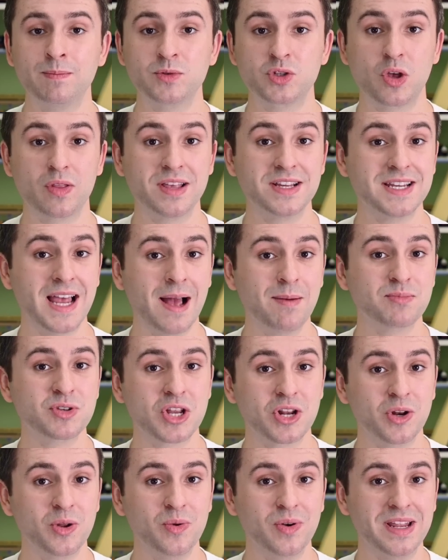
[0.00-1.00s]
So there's
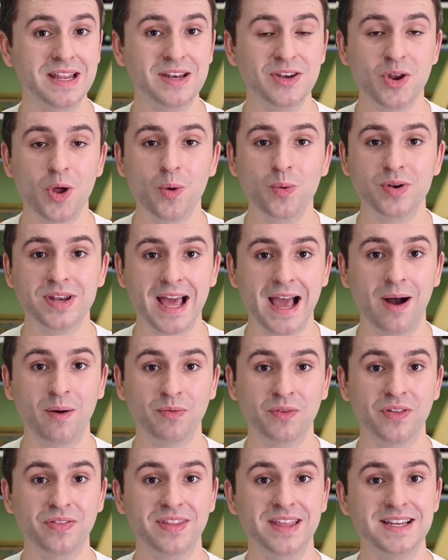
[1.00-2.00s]
absolutely no doubt
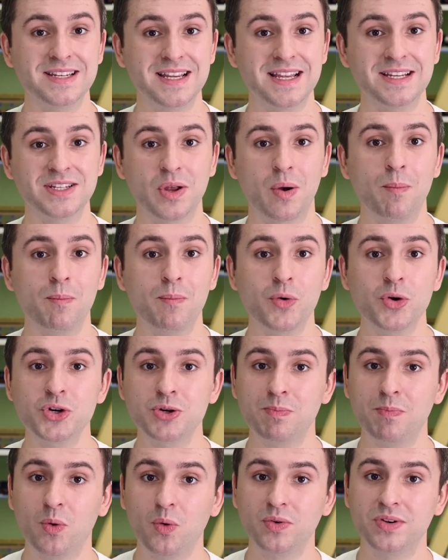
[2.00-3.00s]
that this is a much
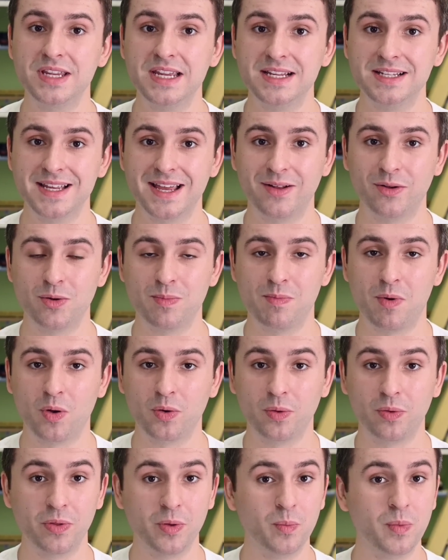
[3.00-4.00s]
more detailed
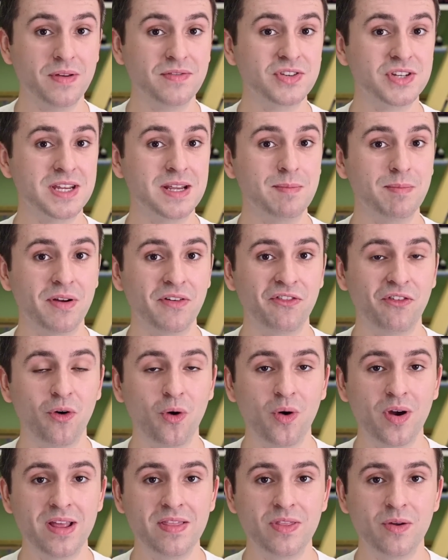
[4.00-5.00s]
model than we've seen
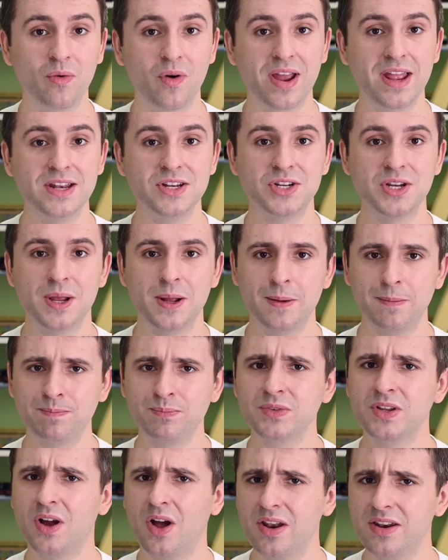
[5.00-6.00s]
before in the range.
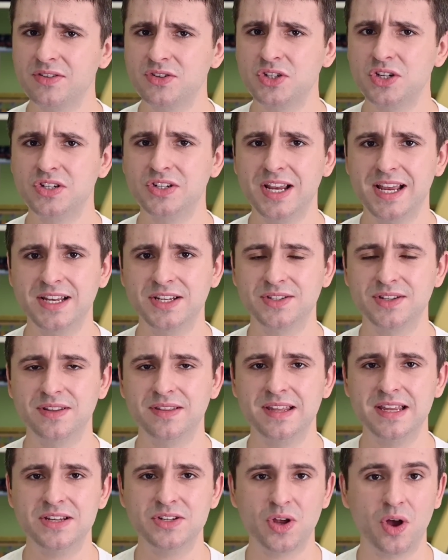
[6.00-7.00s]
Kind of suggests that
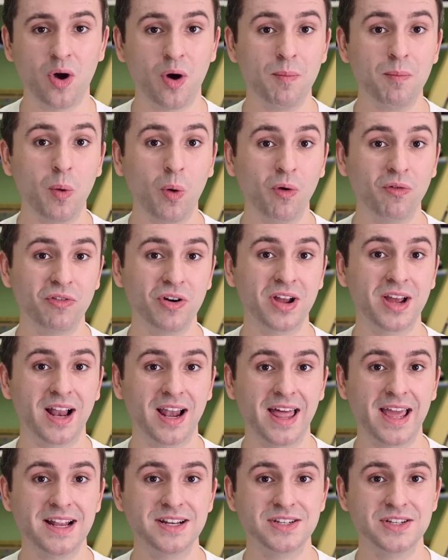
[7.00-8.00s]
these are more for
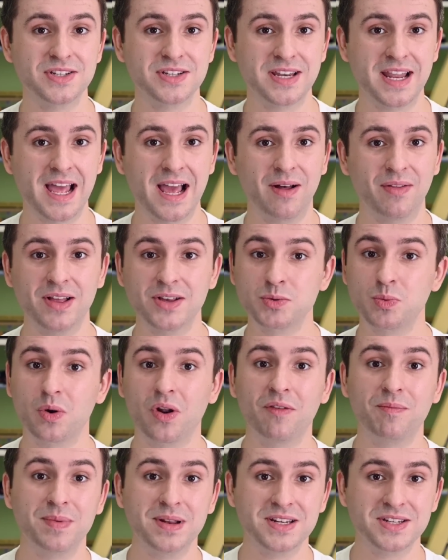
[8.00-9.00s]
collectors now. That's what
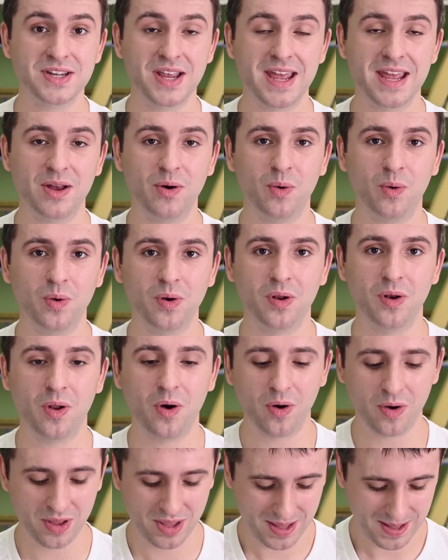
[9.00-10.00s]
I've been saying all
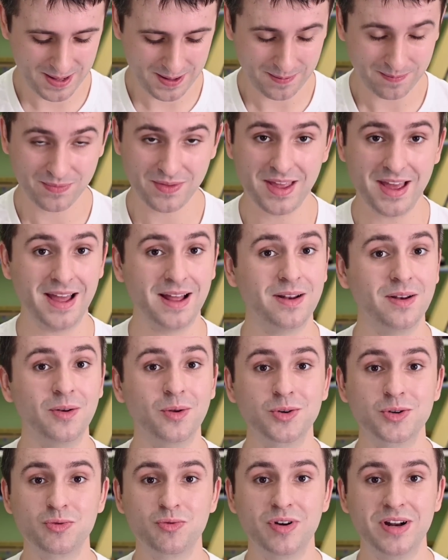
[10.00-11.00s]
along. Yeah,
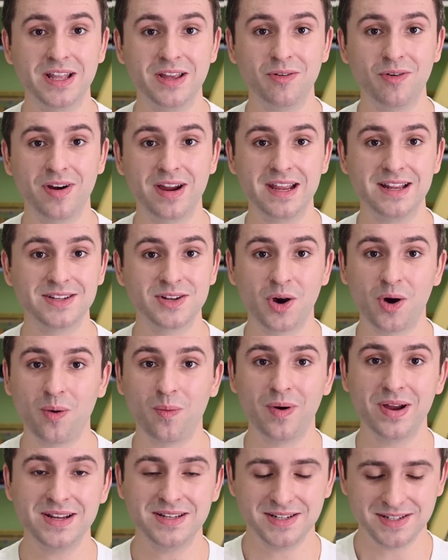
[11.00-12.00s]
looks really great. Can't
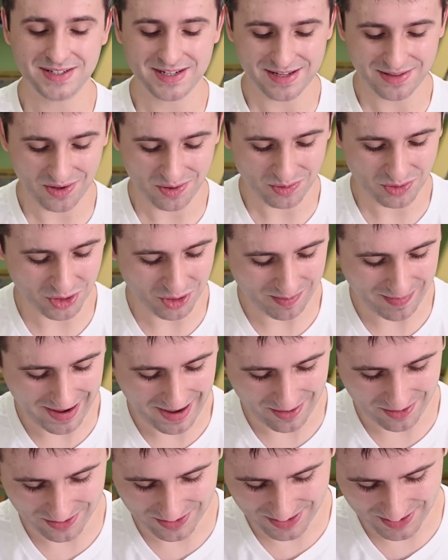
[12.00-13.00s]
wait to see those come
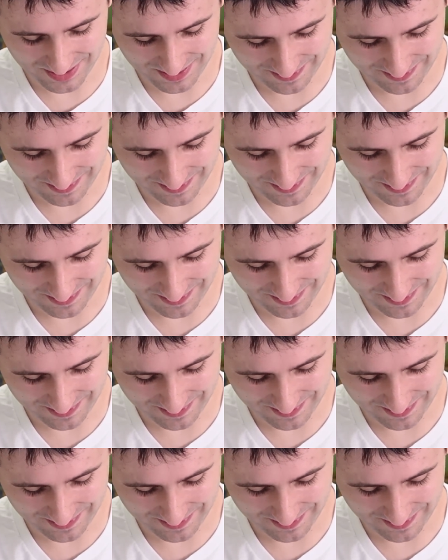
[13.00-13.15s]
out.